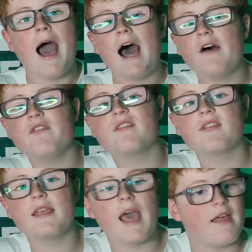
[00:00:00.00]

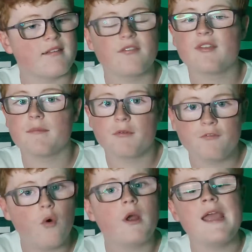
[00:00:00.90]
Obviously, as I've said
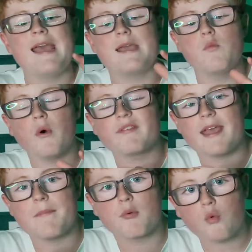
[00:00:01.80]
before, he was
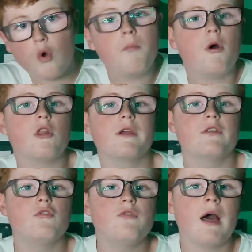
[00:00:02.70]
a Pro Bowler in
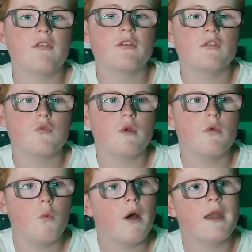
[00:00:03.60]

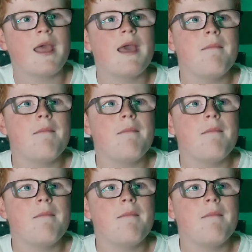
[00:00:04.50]
2021,